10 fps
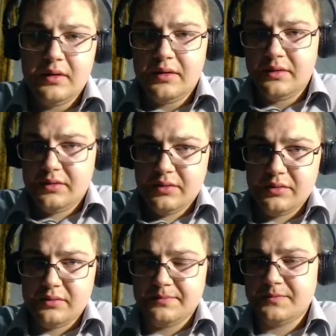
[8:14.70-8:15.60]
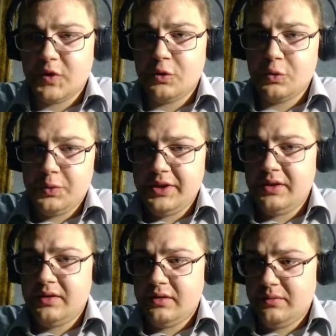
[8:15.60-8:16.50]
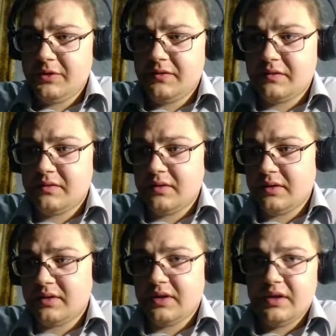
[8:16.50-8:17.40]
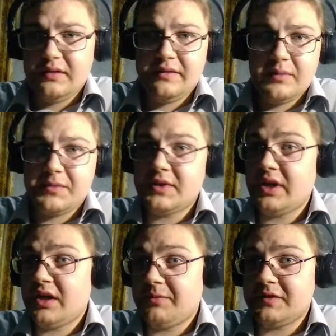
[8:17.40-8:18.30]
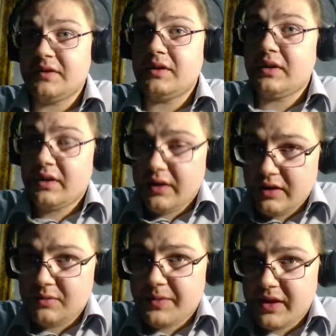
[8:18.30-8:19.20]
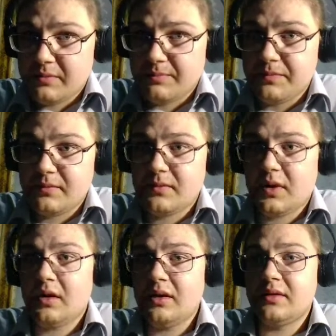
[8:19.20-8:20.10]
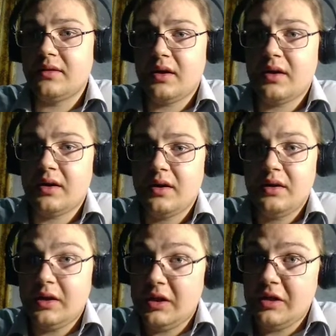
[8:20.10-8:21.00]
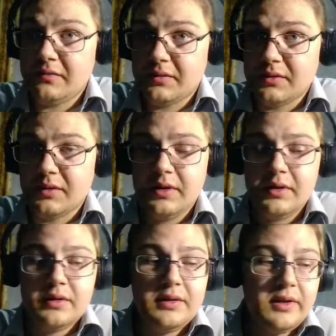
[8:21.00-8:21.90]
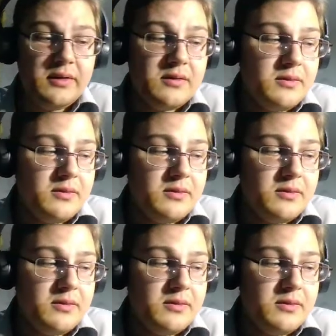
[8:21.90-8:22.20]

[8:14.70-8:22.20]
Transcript: No, we humans can sometimes help them in their evil deeds.